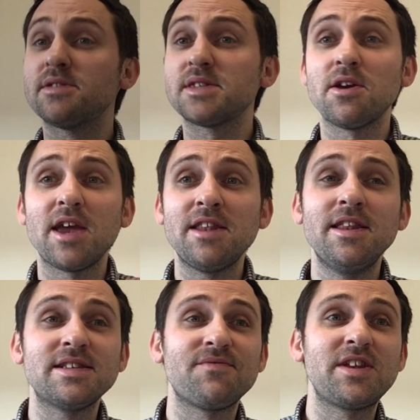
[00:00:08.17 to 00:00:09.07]
so in
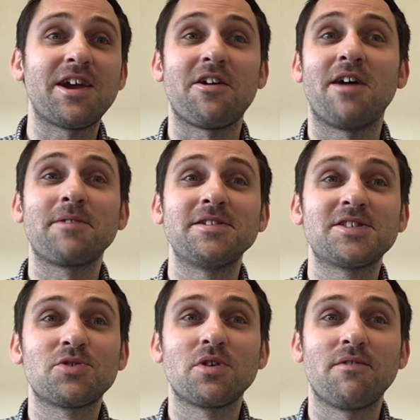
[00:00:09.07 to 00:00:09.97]
this video I'm going to
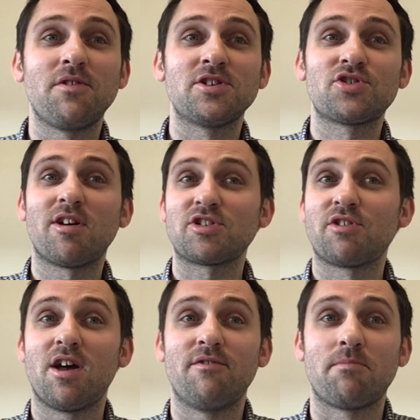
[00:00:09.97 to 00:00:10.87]
talk you through the
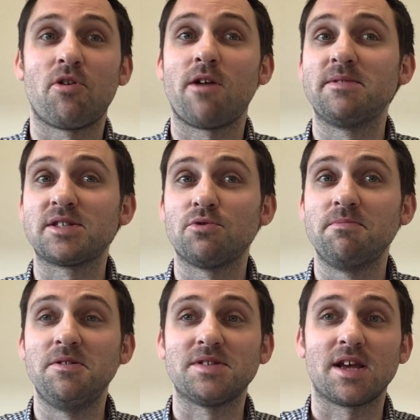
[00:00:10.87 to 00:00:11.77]
structure of a primary school
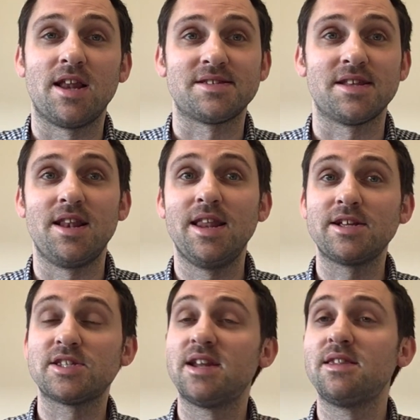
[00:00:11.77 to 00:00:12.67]
music lesson linked
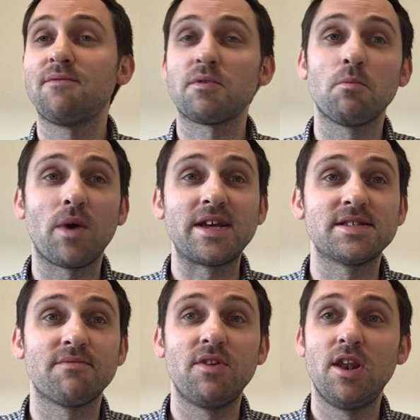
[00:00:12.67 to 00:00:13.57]
to the different ways
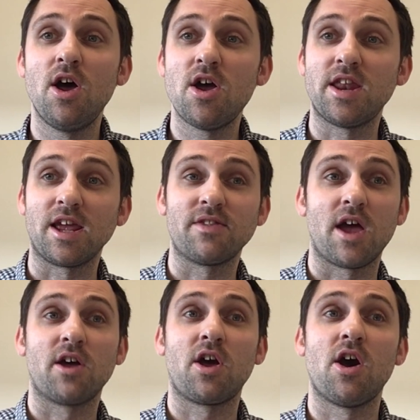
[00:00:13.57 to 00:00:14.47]
of learning that
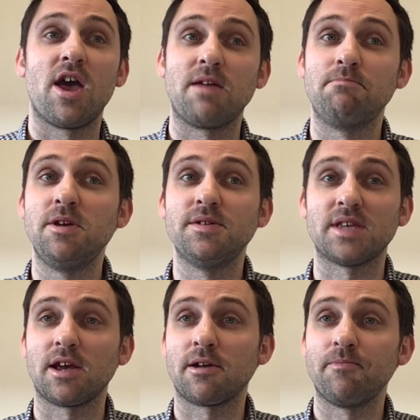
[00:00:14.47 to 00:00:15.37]
occur in
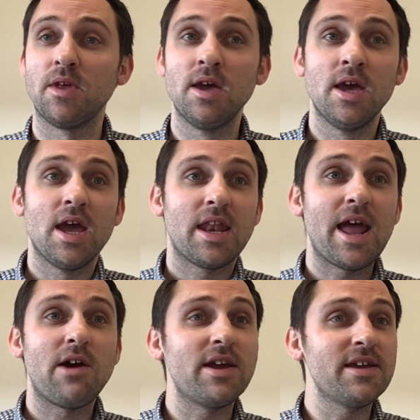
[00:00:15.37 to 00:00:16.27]
music.
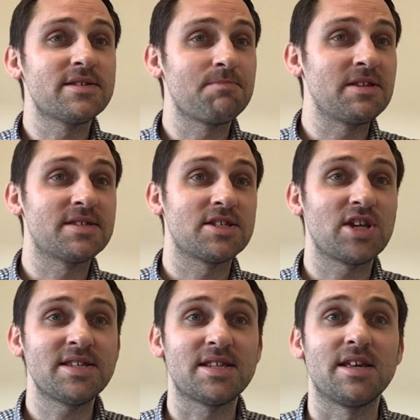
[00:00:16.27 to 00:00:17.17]
Now, it has been
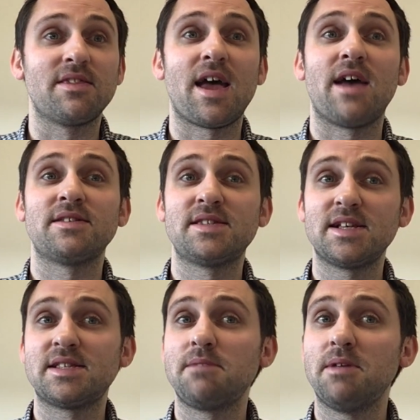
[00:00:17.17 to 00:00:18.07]
suggested that
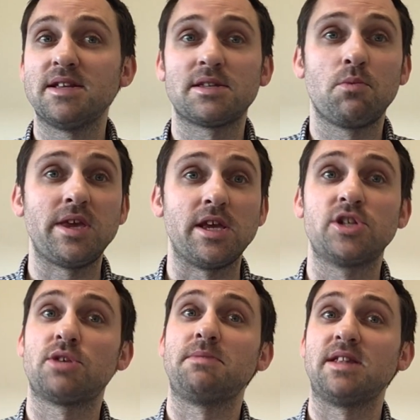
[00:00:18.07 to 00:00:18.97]
60 minutes a week
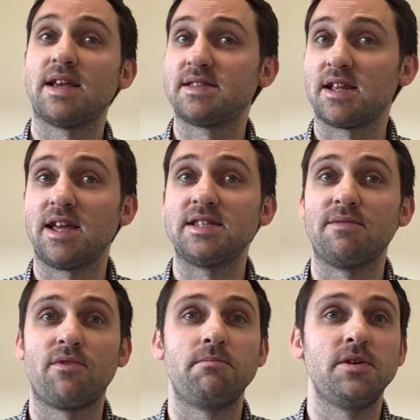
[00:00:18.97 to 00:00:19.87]
should be designated
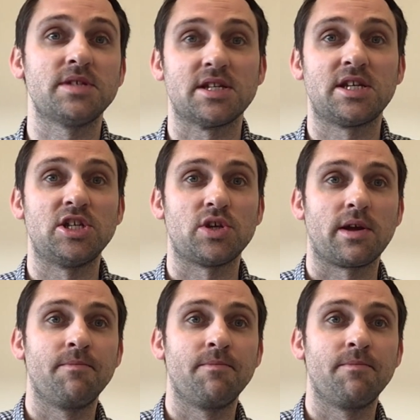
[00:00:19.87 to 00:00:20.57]
for music teaching.